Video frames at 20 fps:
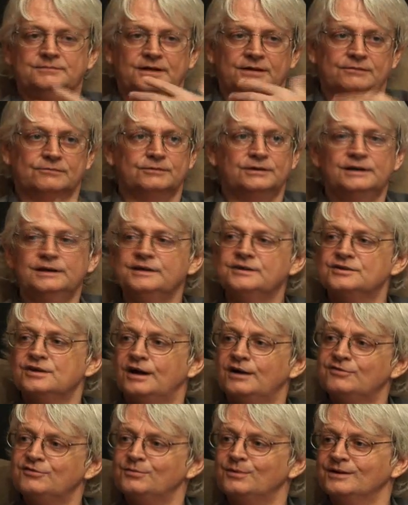a really
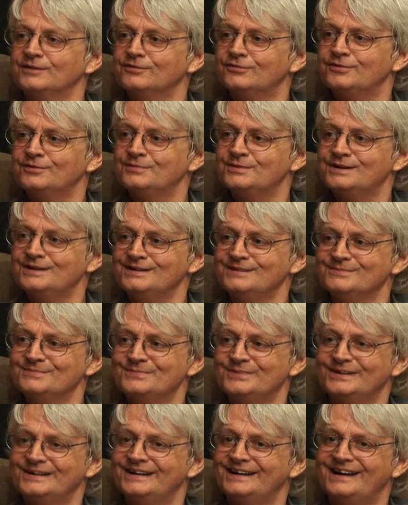tough one for me.
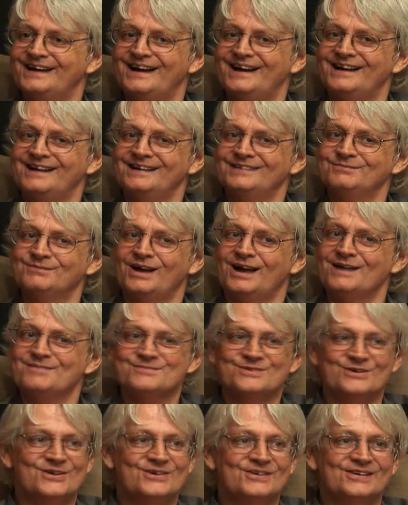But
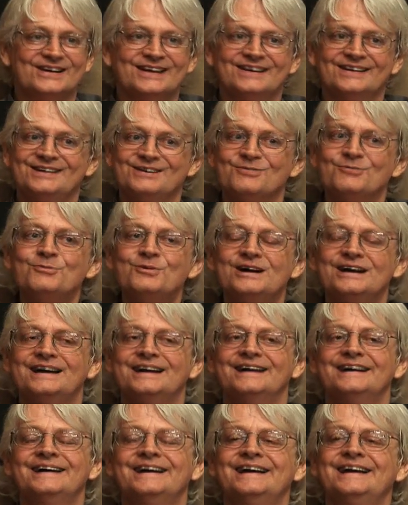I'm not going to
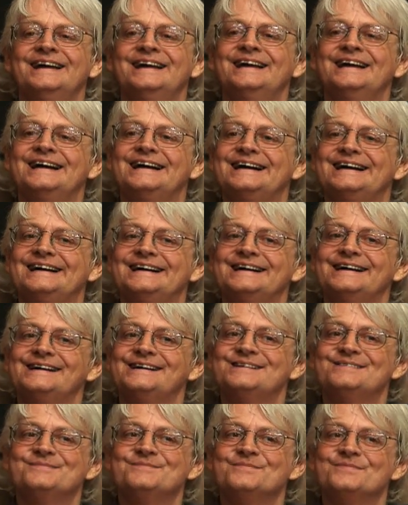wear
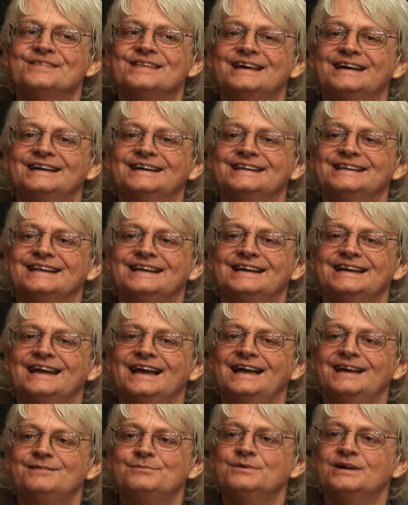that
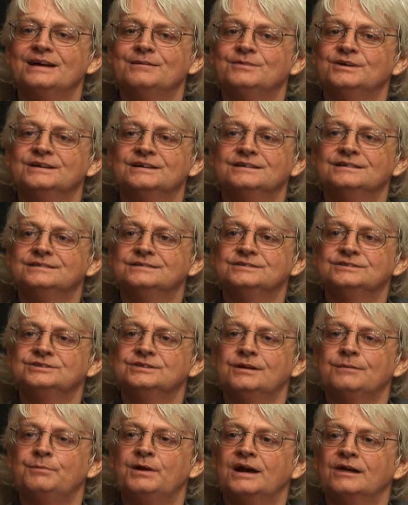Alabama
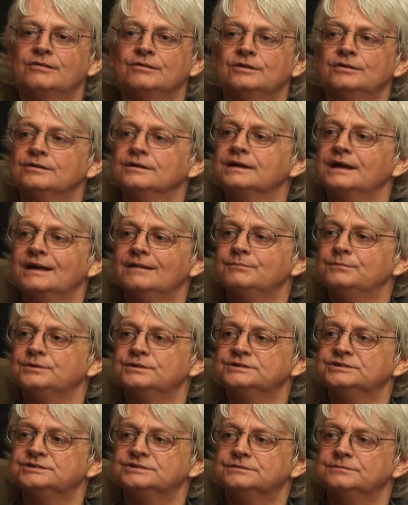apparel on
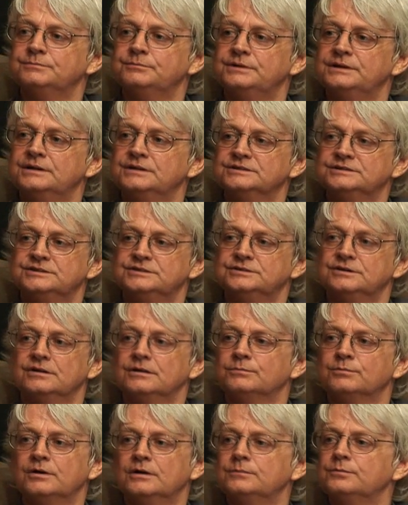campus because it's
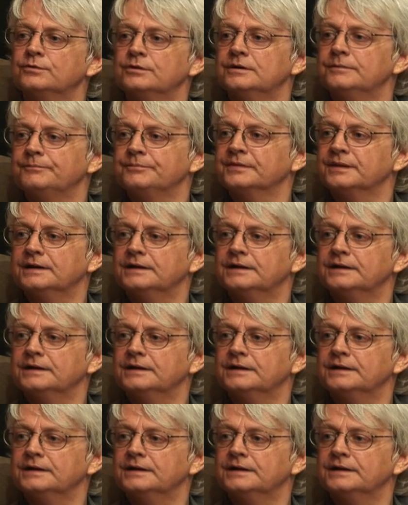not appropriate.